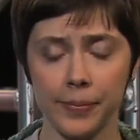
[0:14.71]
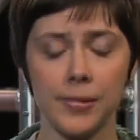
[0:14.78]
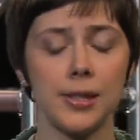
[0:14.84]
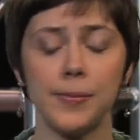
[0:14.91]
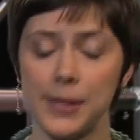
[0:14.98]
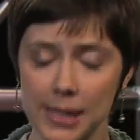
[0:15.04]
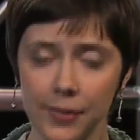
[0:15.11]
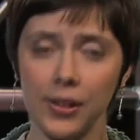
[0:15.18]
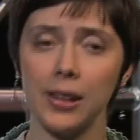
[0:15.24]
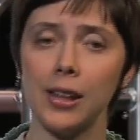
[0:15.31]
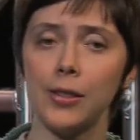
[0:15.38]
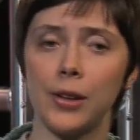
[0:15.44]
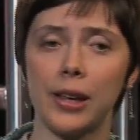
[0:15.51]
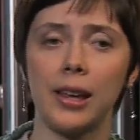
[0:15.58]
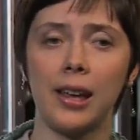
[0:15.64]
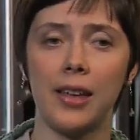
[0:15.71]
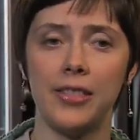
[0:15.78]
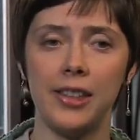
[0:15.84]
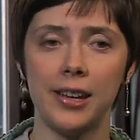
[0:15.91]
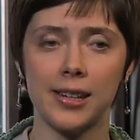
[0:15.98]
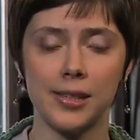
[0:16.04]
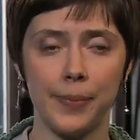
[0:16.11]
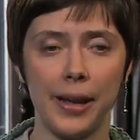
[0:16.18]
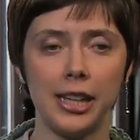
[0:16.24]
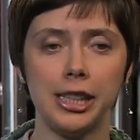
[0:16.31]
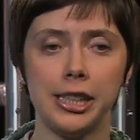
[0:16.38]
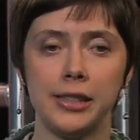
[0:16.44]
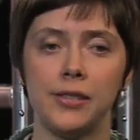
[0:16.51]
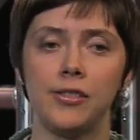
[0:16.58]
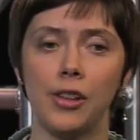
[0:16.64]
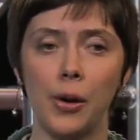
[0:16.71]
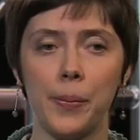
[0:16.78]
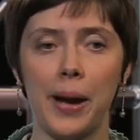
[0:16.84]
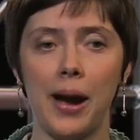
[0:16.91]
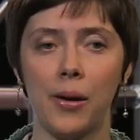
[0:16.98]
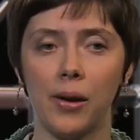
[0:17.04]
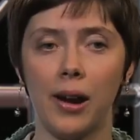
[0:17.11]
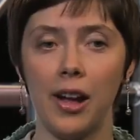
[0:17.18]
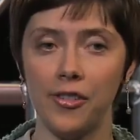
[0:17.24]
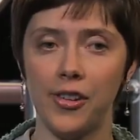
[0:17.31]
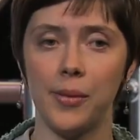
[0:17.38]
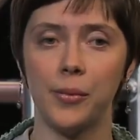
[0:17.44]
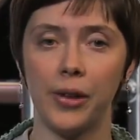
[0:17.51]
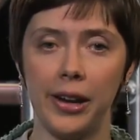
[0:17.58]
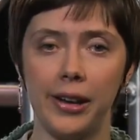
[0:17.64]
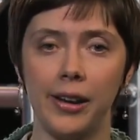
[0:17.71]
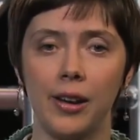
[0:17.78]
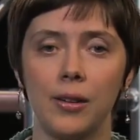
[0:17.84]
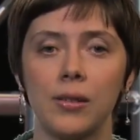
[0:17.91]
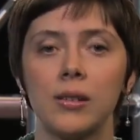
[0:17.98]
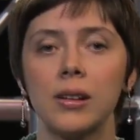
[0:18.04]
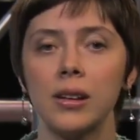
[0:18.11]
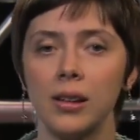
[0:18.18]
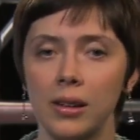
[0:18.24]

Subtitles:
specifically looking at the expansion of low-power FM radio.